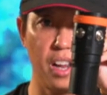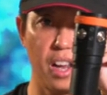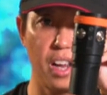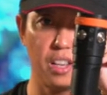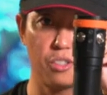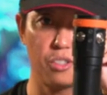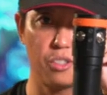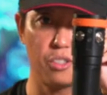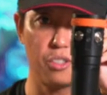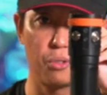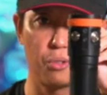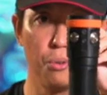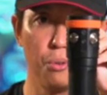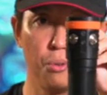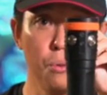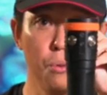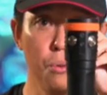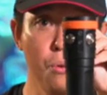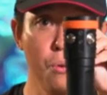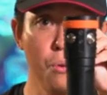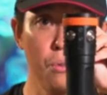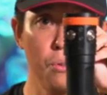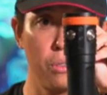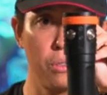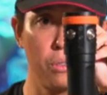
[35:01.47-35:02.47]
it has
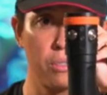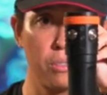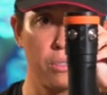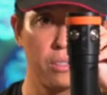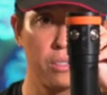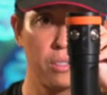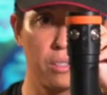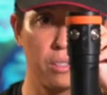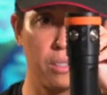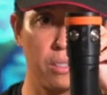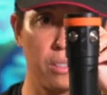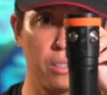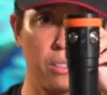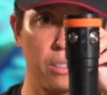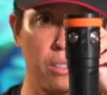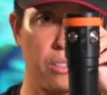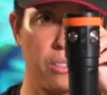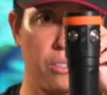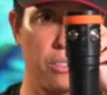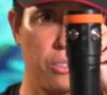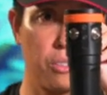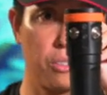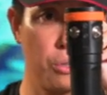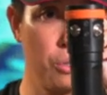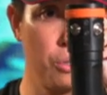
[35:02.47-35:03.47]
two
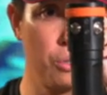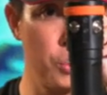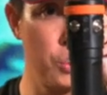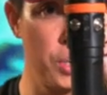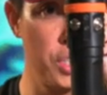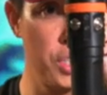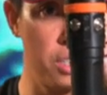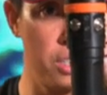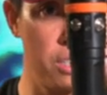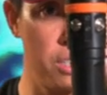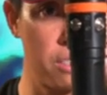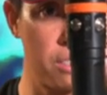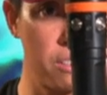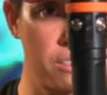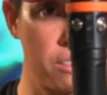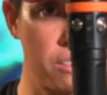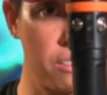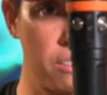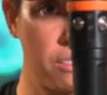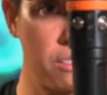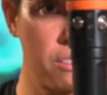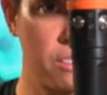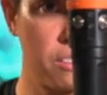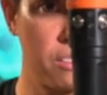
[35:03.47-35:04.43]
switches.